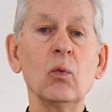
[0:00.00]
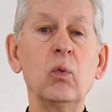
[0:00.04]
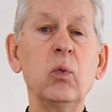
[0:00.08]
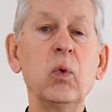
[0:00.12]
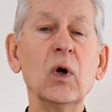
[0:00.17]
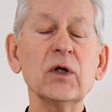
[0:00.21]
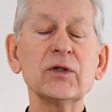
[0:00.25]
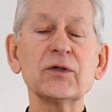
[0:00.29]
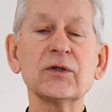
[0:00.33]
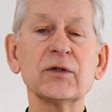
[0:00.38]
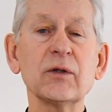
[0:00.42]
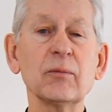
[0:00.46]

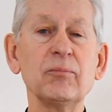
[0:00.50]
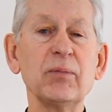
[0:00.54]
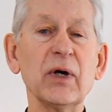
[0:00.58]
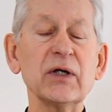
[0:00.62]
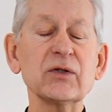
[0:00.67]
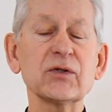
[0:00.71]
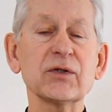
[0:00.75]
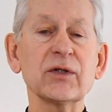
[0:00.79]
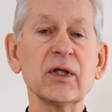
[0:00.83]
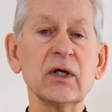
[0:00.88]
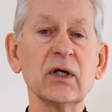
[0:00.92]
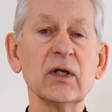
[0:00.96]
what's the
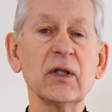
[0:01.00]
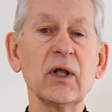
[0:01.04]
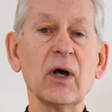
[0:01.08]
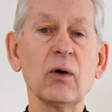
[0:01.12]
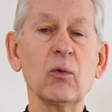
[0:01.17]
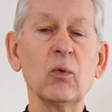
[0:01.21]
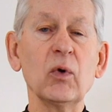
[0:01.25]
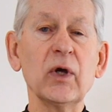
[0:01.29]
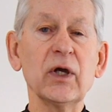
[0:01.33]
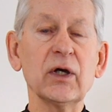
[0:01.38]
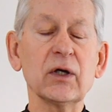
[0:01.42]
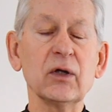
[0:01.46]
best thing
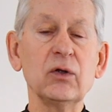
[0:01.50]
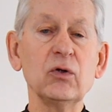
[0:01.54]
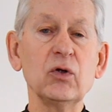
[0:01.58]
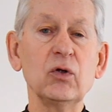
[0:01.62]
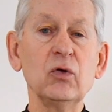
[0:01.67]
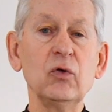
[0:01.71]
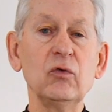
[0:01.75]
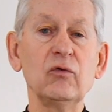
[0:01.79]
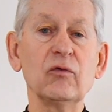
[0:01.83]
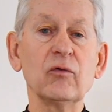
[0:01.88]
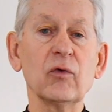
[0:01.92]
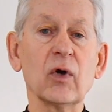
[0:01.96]
that we can
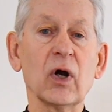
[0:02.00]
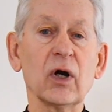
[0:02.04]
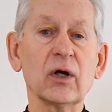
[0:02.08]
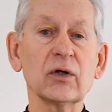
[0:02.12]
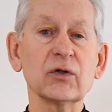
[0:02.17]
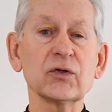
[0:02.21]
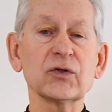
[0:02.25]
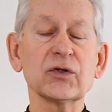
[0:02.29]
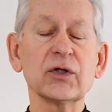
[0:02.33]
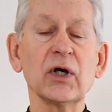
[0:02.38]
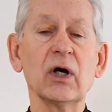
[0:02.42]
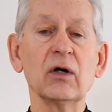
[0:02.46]
do for
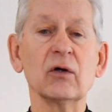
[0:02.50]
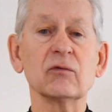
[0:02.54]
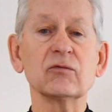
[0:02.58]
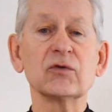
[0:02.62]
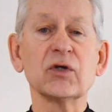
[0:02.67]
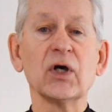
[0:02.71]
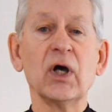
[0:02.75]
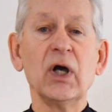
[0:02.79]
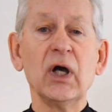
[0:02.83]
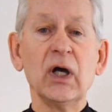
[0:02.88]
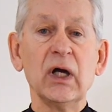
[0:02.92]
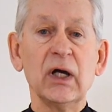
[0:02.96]

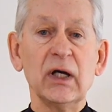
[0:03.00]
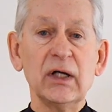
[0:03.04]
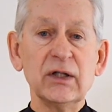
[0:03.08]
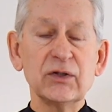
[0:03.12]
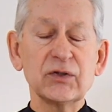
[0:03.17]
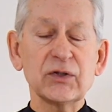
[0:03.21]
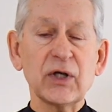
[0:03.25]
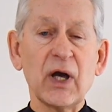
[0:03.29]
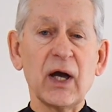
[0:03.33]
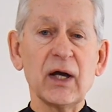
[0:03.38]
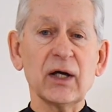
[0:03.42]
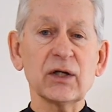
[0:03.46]
ourselves
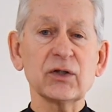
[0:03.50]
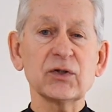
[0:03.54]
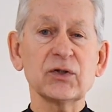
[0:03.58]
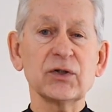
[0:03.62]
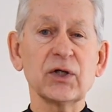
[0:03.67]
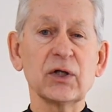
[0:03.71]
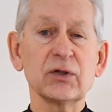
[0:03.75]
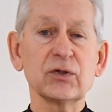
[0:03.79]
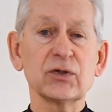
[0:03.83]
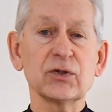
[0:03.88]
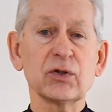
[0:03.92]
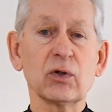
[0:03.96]
is
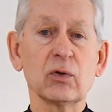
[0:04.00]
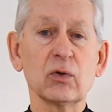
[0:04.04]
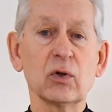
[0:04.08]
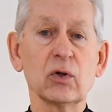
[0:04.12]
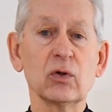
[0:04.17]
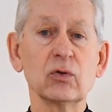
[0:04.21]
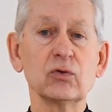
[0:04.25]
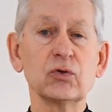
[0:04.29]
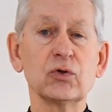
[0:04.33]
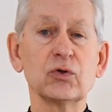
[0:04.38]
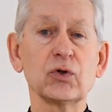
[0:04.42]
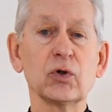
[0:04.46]
access our
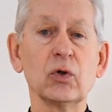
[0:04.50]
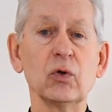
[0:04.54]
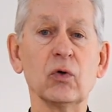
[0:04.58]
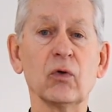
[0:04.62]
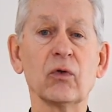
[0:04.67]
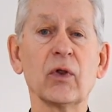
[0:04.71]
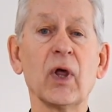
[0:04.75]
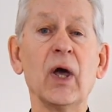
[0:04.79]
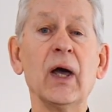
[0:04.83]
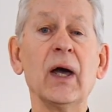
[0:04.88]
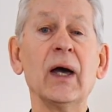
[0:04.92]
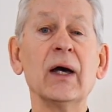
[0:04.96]
own
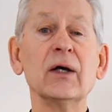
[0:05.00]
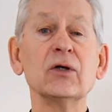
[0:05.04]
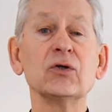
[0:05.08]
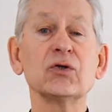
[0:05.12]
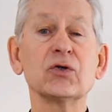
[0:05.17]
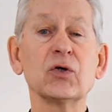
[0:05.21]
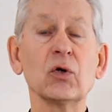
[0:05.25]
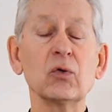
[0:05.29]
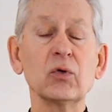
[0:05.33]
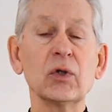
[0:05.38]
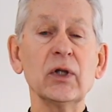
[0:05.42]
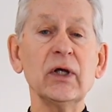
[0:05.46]
truth.
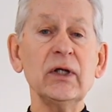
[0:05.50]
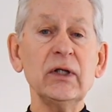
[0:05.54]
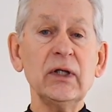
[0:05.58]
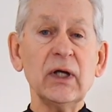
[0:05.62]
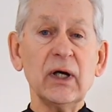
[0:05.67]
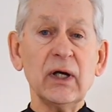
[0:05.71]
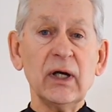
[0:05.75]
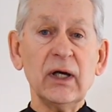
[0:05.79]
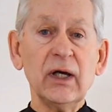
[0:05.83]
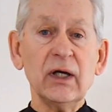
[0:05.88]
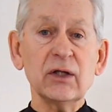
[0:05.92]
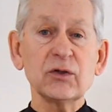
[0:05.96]
So
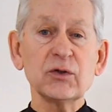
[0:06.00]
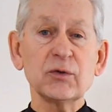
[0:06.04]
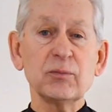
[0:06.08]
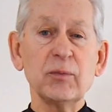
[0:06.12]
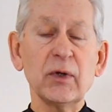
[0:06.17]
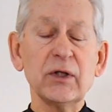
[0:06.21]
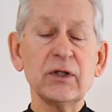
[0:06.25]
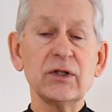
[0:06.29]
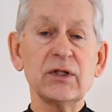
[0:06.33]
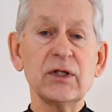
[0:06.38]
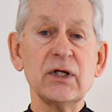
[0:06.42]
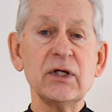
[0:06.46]
Linda has
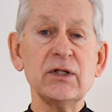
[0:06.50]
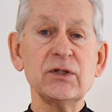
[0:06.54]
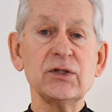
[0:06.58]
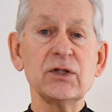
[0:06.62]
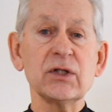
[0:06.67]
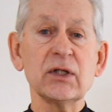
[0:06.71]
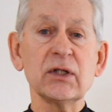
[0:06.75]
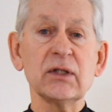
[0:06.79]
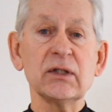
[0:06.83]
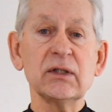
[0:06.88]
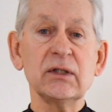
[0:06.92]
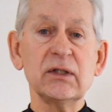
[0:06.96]
been
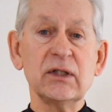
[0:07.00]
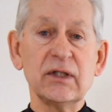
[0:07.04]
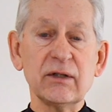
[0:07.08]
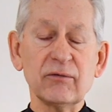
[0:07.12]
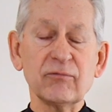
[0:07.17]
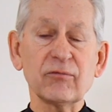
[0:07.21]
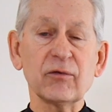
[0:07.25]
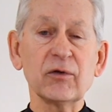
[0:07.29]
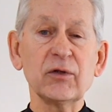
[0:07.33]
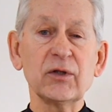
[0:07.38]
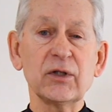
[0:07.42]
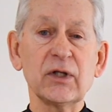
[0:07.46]
teaching
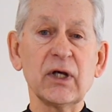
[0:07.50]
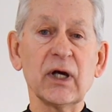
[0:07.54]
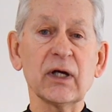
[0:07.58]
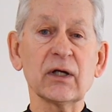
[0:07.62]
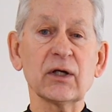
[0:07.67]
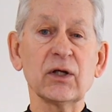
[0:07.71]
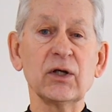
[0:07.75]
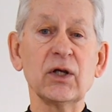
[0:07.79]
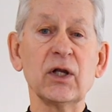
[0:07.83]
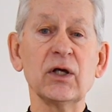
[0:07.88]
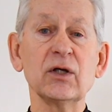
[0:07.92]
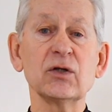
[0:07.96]
different
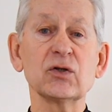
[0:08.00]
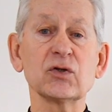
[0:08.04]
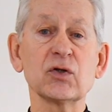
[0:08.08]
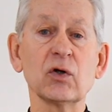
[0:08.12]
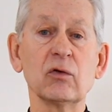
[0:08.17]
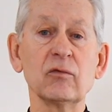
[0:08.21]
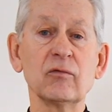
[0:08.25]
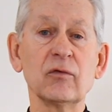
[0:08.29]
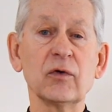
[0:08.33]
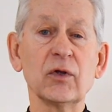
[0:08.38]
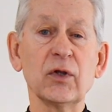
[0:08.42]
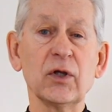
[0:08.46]
techniques
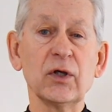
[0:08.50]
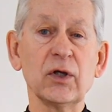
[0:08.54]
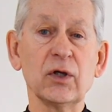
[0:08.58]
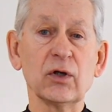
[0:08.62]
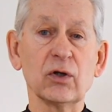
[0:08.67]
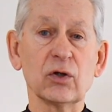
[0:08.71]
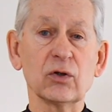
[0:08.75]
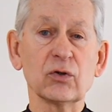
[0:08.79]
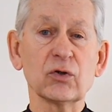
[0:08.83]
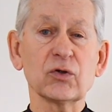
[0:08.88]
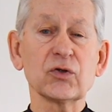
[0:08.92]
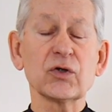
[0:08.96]
over the
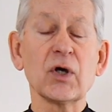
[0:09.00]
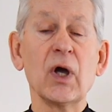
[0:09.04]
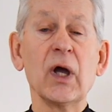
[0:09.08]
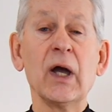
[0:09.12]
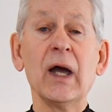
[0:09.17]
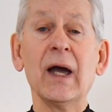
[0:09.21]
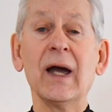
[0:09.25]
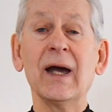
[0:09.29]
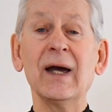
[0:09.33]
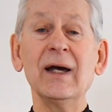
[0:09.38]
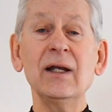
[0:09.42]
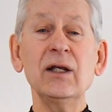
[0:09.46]
years,
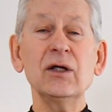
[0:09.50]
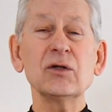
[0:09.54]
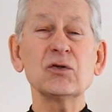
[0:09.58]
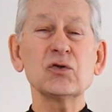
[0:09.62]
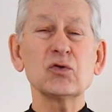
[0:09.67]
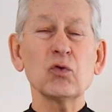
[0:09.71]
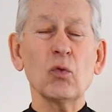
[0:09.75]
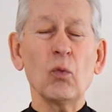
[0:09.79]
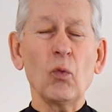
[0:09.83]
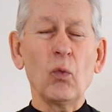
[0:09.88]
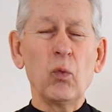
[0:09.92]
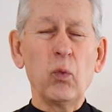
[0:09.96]
and
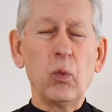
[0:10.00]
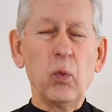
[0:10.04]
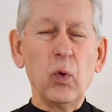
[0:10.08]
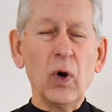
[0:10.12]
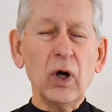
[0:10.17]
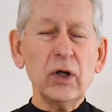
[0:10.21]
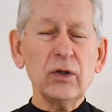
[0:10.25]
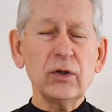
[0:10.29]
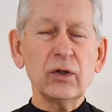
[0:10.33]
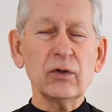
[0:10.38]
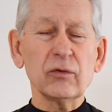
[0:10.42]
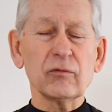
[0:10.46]
it's
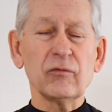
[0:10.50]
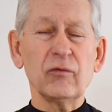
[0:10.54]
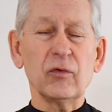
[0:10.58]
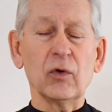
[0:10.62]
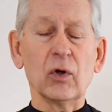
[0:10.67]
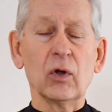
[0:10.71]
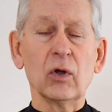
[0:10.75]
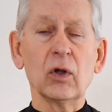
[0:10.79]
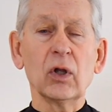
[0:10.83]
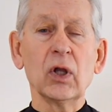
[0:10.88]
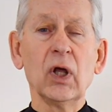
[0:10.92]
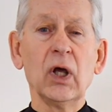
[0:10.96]

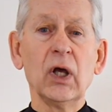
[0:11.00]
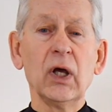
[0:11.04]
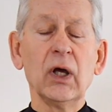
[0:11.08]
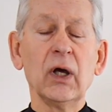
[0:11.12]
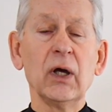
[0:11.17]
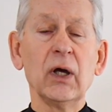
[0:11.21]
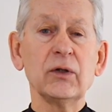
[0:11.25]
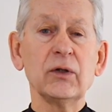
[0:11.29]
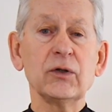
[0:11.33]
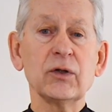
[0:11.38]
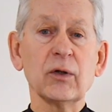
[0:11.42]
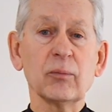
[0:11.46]
wonderful
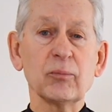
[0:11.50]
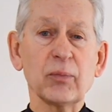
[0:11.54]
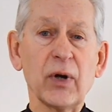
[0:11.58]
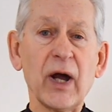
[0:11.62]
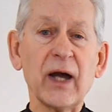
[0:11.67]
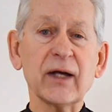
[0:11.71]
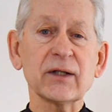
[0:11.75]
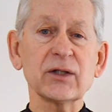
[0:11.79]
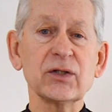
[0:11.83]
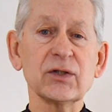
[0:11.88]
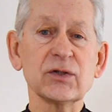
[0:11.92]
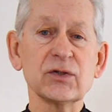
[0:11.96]
to
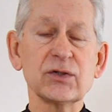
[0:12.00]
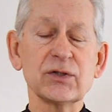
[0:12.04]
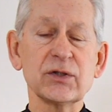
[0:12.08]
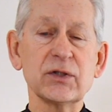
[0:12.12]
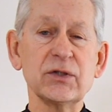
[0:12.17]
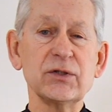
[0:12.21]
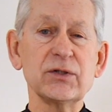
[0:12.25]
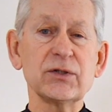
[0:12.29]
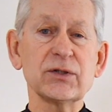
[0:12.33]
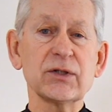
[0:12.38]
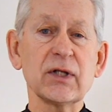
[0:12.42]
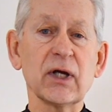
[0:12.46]
practice
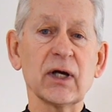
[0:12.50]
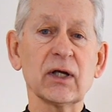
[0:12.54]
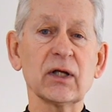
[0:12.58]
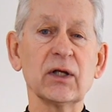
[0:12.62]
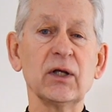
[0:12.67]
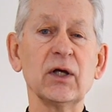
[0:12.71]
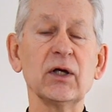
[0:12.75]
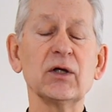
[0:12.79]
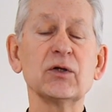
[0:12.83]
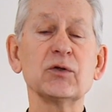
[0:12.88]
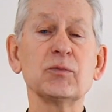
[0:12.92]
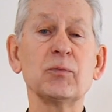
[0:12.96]
these
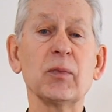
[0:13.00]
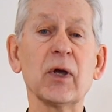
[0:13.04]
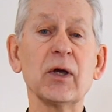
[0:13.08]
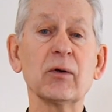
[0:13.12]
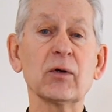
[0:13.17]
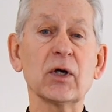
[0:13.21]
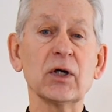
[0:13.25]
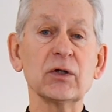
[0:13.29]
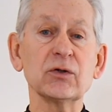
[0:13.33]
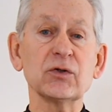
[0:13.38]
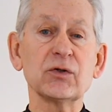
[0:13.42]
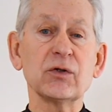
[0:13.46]
techniques
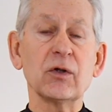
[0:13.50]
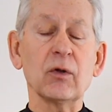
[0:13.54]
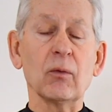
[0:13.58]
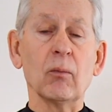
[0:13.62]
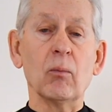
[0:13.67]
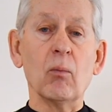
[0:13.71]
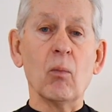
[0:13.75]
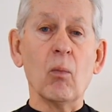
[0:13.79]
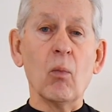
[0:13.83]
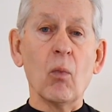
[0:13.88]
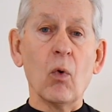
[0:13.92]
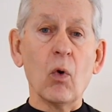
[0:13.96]
because the
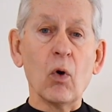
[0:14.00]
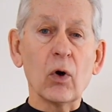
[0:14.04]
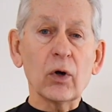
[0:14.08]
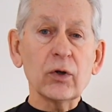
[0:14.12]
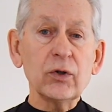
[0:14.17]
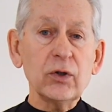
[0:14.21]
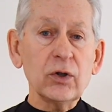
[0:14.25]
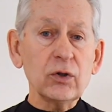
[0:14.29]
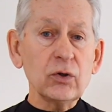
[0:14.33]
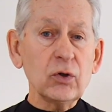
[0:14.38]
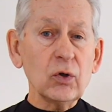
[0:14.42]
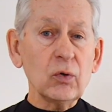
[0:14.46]
more
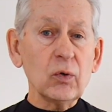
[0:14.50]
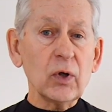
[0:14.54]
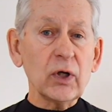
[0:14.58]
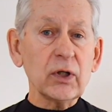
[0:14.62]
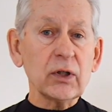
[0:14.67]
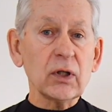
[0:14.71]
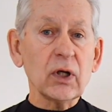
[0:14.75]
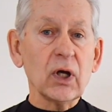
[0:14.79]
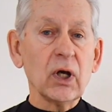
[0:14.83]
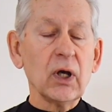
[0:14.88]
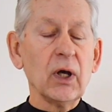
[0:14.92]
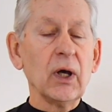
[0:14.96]
you do
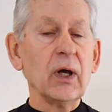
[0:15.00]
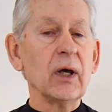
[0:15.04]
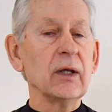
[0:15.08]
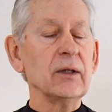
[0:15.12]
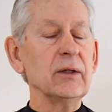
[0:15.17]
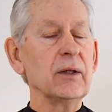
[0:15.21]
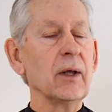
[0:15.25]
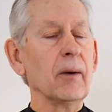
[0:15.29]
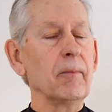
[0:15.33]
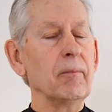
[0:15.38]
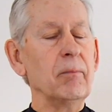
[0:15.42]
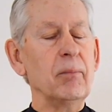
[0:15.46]
it,
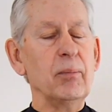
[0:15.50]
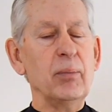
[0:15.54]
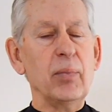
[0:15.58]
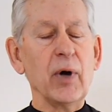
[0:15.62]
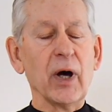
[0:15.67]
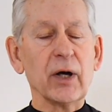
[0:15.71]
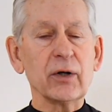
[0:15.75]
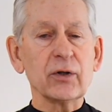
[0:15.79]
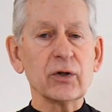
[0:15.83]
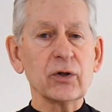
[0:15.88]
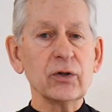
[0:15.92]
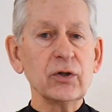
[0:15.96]
the
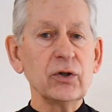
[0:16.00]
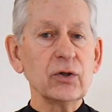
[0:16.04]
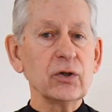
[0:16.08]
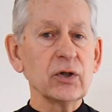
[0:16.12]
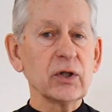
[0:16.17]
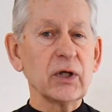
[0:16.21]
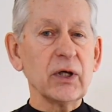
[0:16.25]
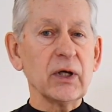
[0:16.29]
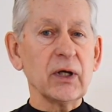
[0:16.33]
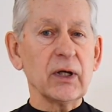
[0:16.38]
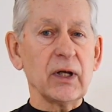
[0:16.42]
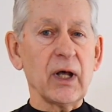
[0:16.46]
better you
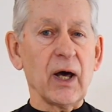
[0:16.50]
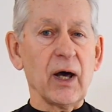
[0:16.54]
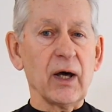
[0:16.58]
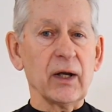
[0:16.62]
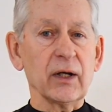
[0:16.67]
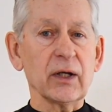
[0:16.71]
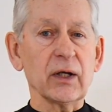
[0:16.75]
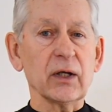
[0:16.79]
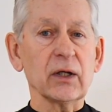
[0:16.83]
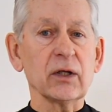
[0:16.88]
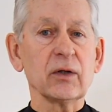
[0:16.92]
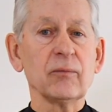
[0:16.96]
get
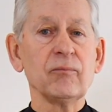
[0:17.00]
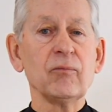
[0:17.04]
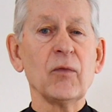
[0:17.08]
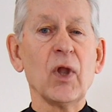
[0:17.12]
at it.